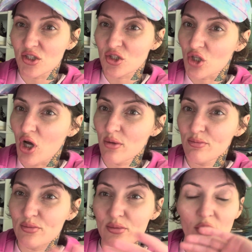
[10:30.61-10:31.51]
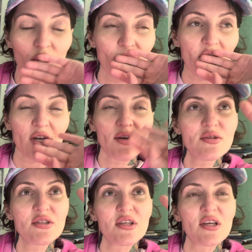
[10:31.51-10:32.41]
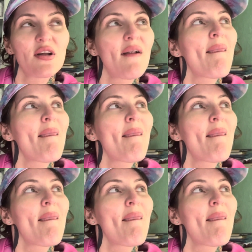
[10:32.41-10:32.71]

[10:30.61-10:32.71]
stop? Oh my god, it was lit.